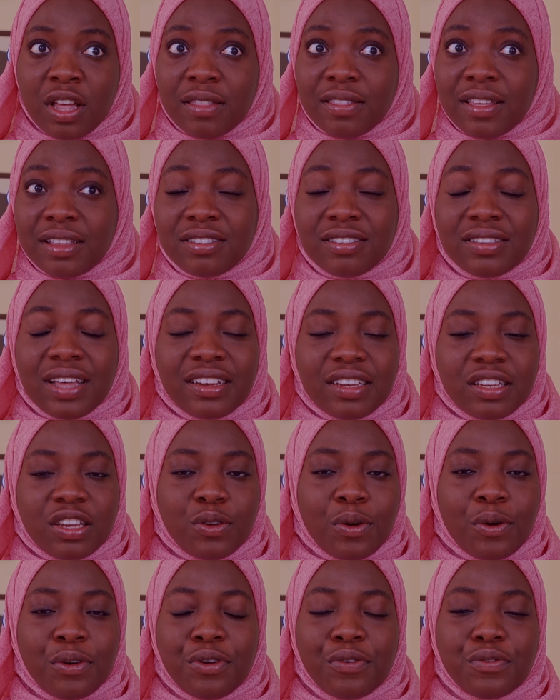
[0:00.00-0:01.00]
then sadly
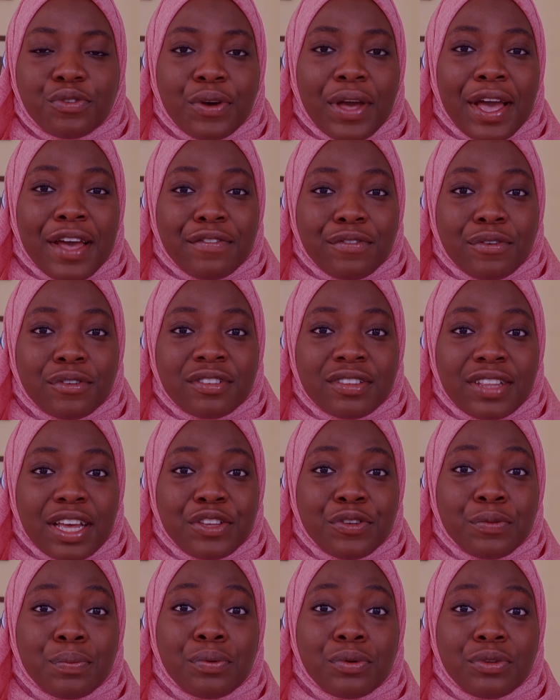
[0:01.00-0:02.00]
all of your efforts that
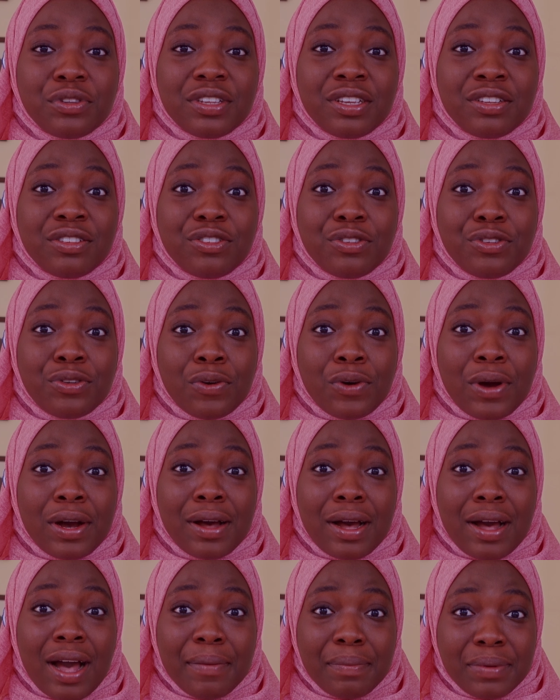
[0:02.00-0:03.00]
you put into your
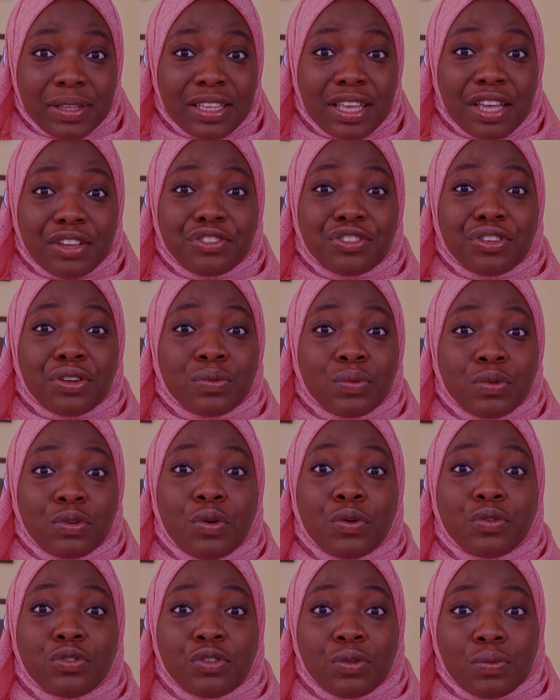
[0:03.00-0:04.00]
application will
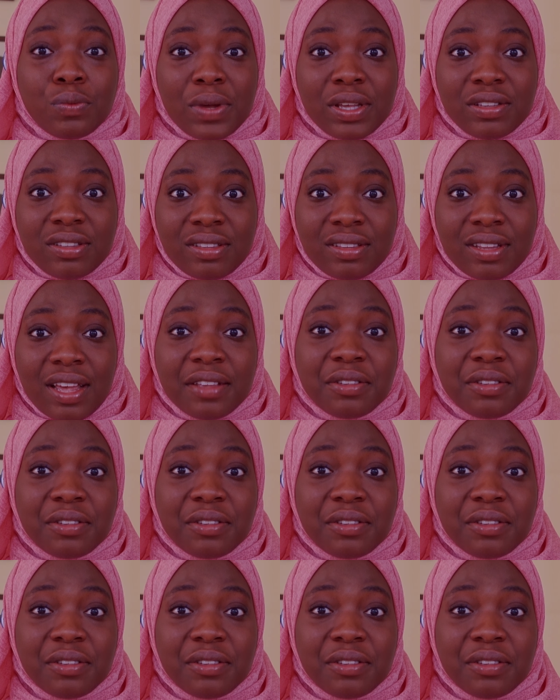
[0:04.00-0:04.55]
go to waste,